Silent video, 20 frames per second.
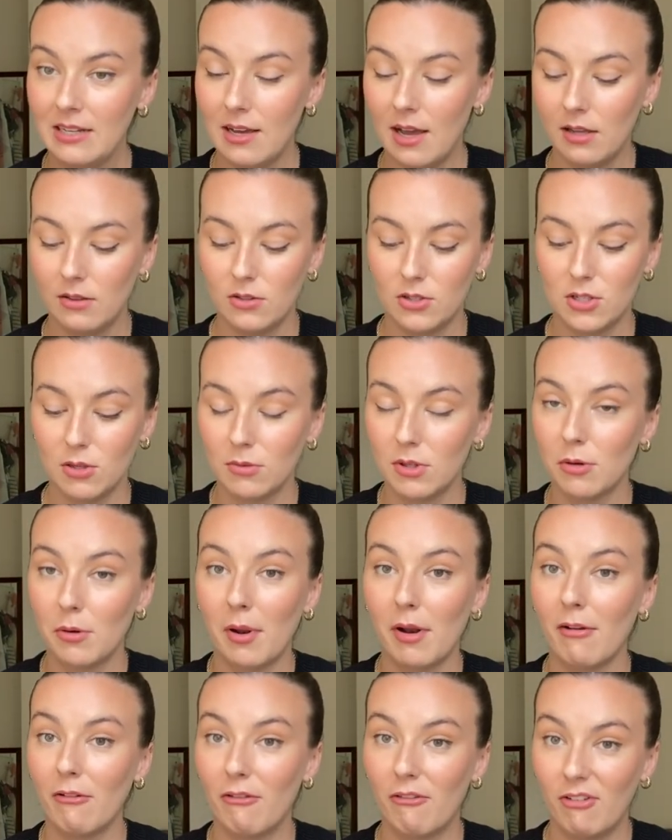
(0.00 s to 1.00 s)
and there's something
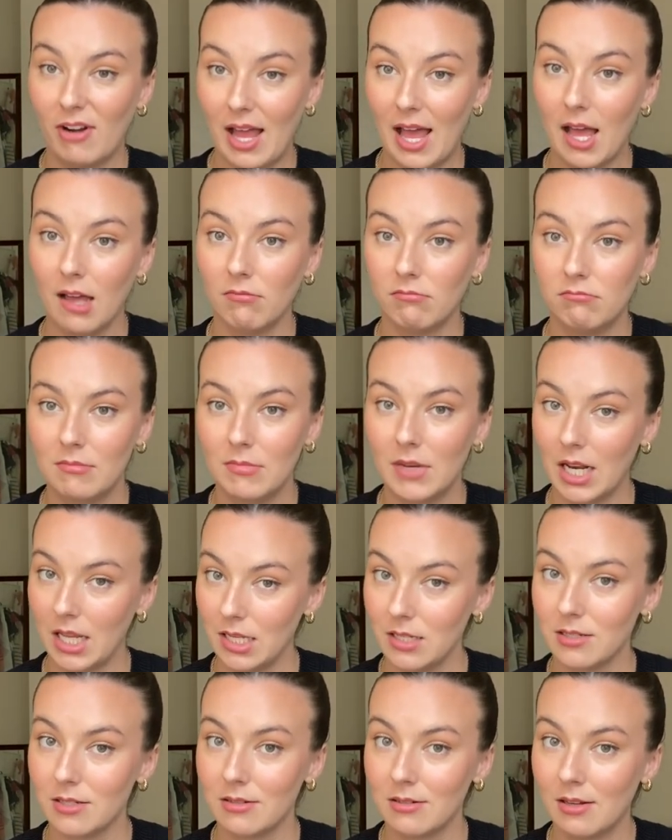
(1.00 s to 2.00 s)
about a flat
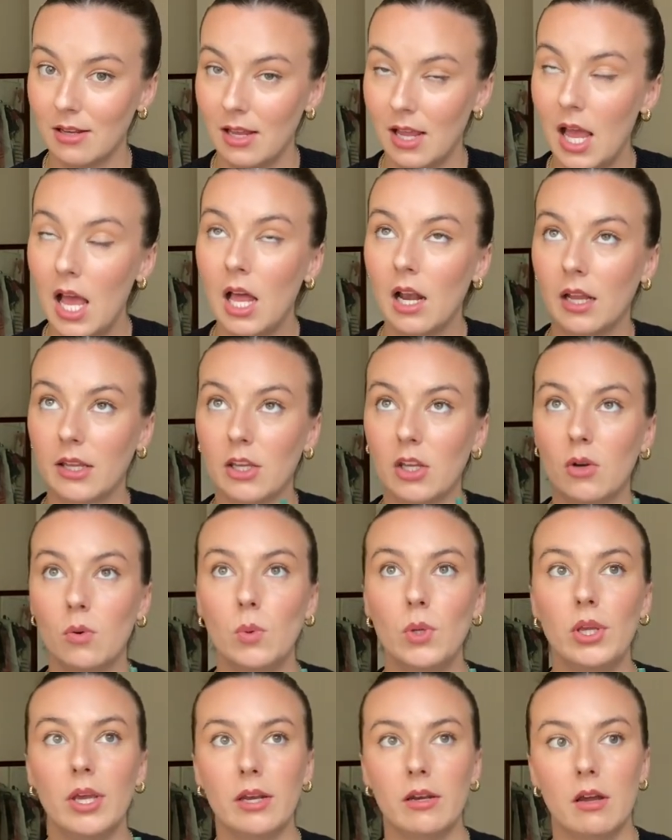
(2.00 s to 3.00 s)
lid. Like, you know
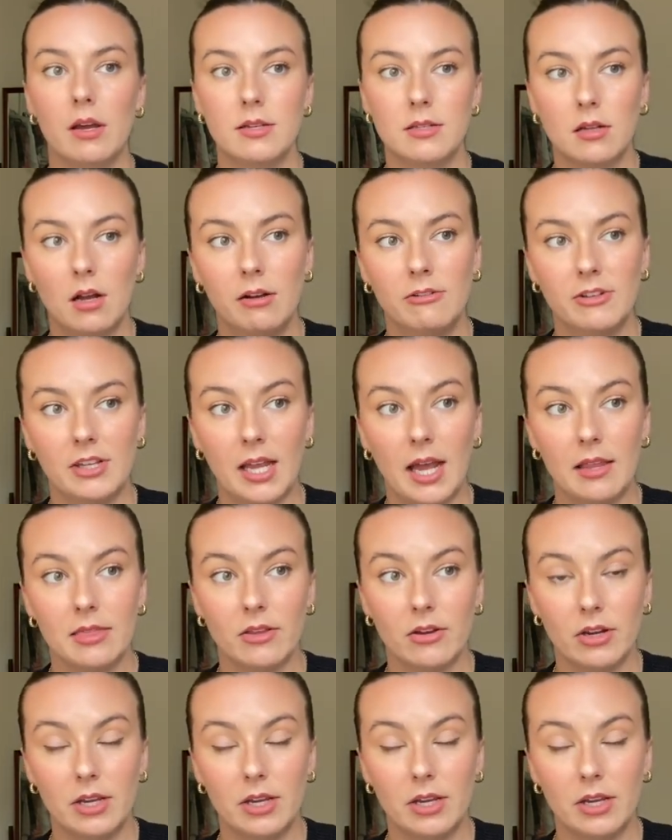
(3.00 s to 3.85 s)
when you get an iced coffee and they're